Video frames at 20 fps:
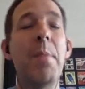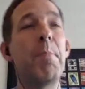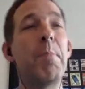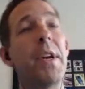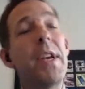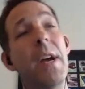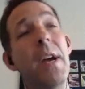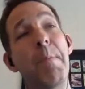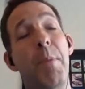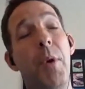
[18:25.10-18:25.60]

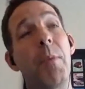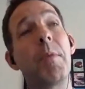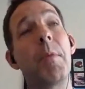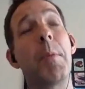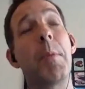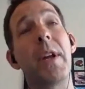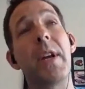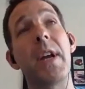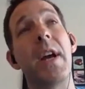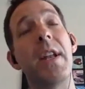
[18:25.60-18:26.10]
But
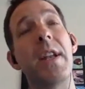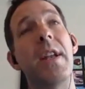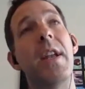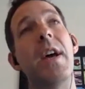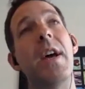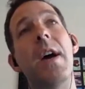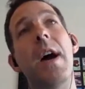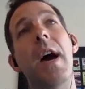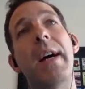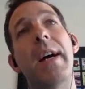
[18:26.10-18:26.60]
probably, and
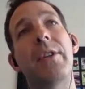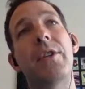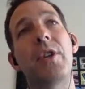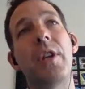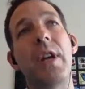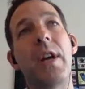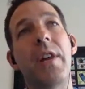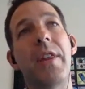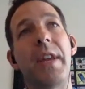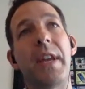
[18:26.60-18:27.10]

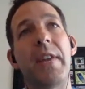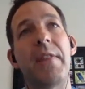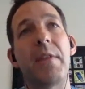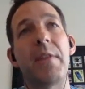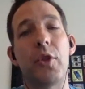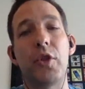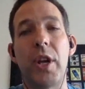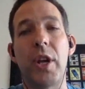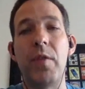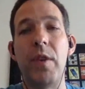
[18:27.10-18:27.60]
actually I think if I
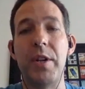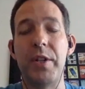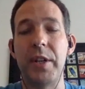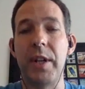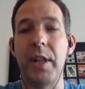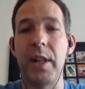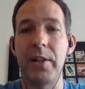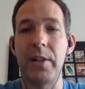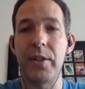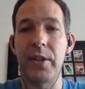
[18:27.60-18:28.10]
was generating
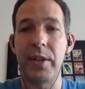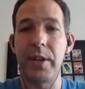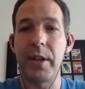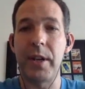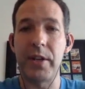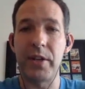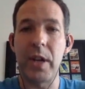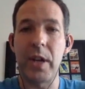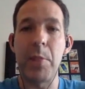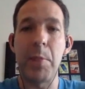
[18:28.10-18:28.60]
a list today,
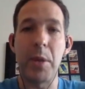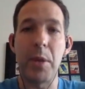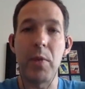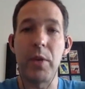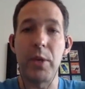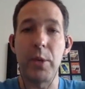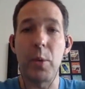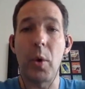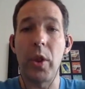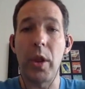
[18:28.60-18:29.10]
Zapier
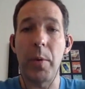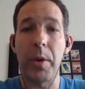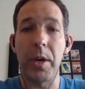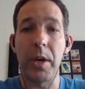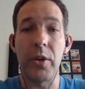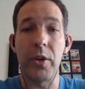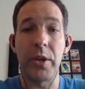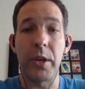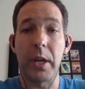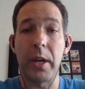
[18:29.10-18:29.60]
is one that we're
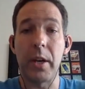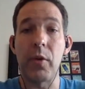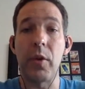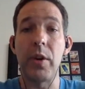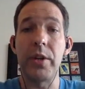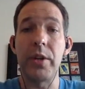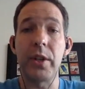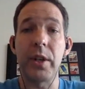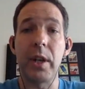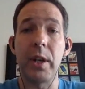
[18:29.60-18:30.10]
using
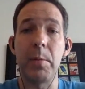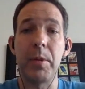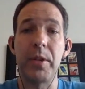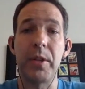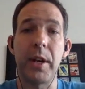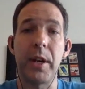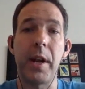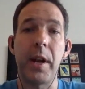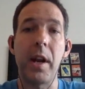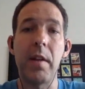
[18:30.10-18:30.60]
increasingly,
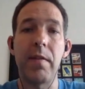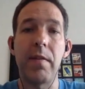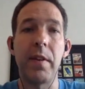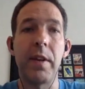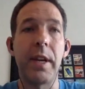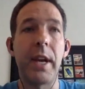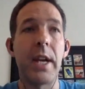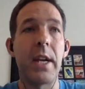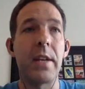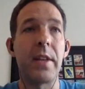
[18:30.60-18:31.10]
particularly for
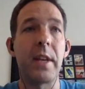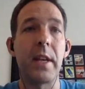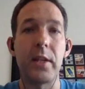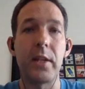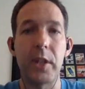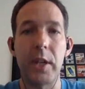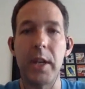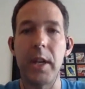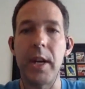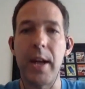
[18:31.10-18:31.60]
getting
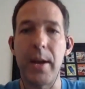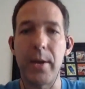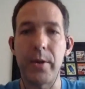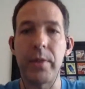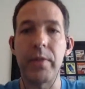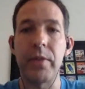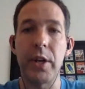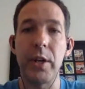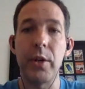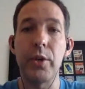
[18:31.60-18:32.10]
things in and out
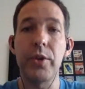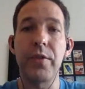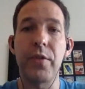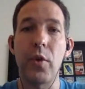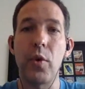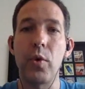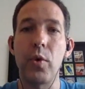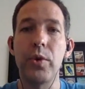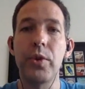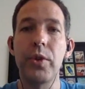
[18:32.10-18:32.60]
of
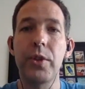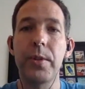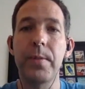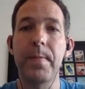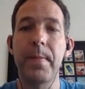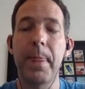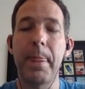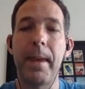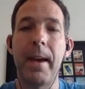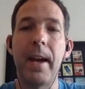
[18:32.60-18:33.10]
Salesforce.
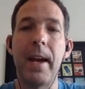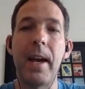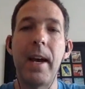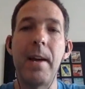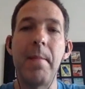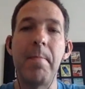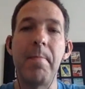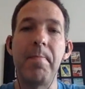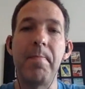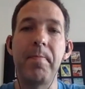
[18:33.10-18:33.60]

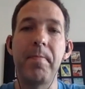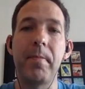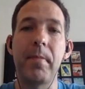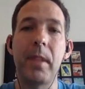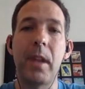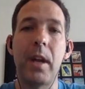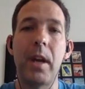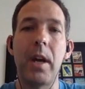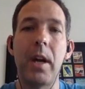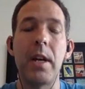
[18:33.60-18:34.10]

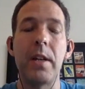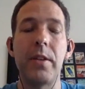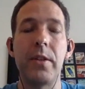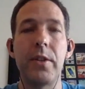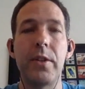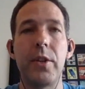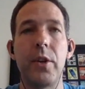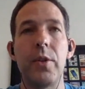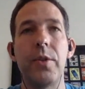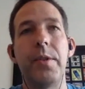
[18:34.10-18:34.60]
And
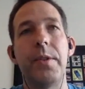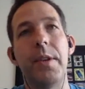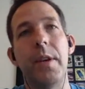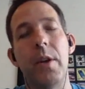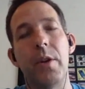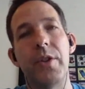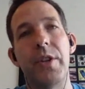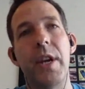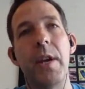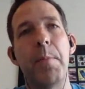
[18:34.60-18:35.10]
so
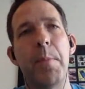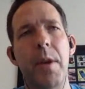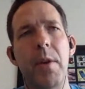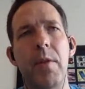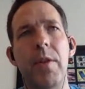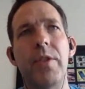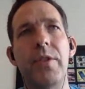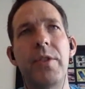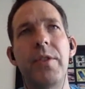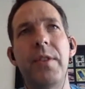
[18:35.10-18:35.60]

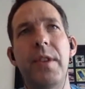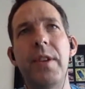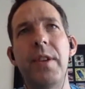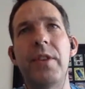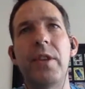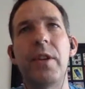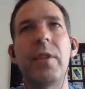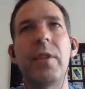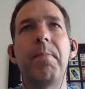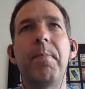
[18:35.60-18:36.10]
Zapier is
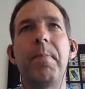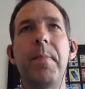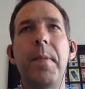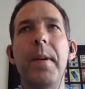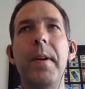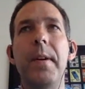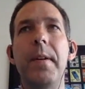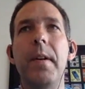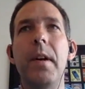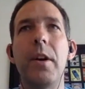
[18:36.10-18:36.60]

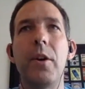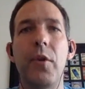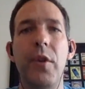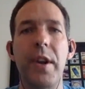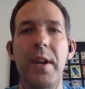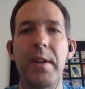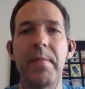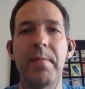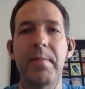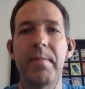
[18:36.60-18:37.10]
a
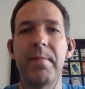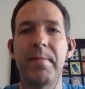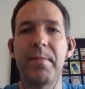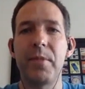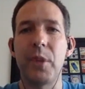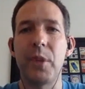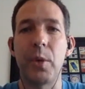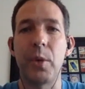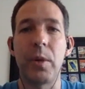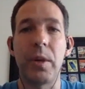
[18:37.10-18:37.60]
great
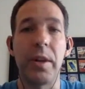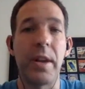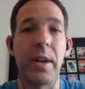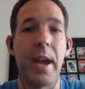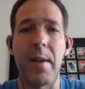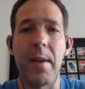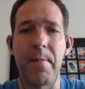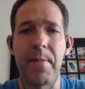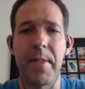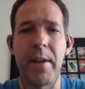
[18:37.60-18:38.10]
tool, and
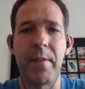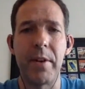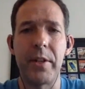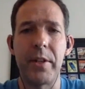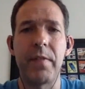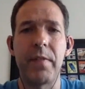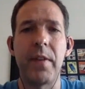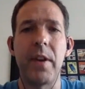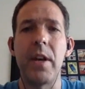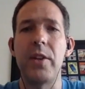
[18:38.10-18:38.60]
their
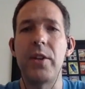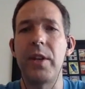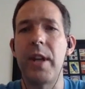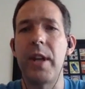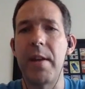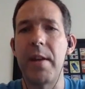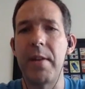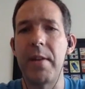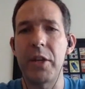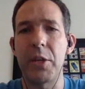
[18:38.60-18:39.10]
interface and
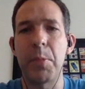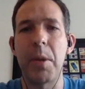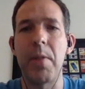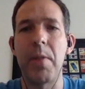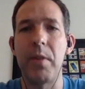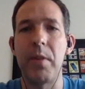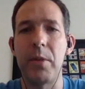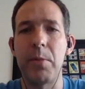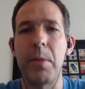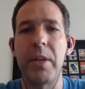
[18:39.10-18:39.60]
their
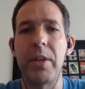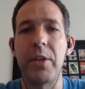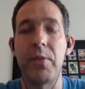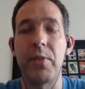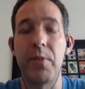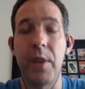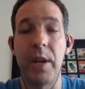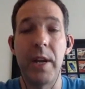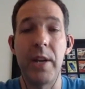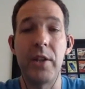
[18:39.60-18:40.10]
experience makes it
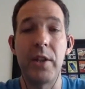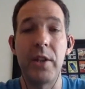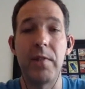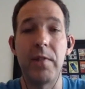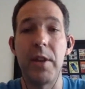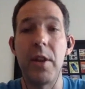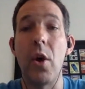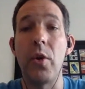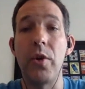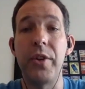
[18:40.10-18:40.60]
really easy
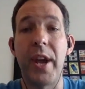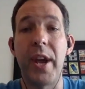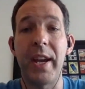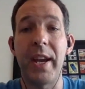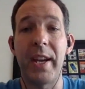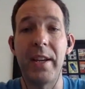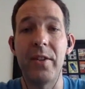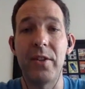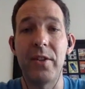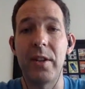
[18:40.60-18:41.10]
for
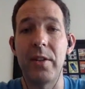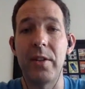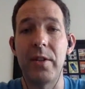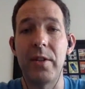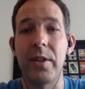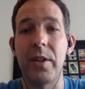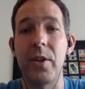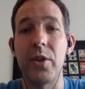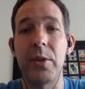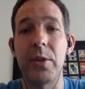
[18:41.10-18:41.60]
non-techies
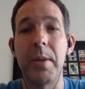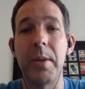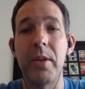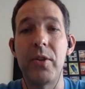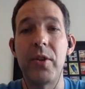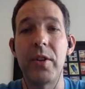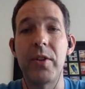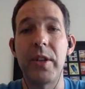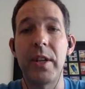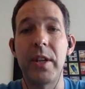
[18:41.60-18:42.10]
to do some
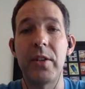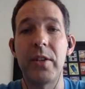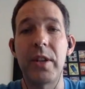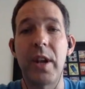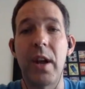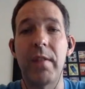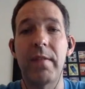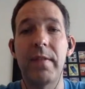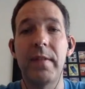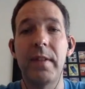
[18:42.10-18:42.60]
interesting stuff.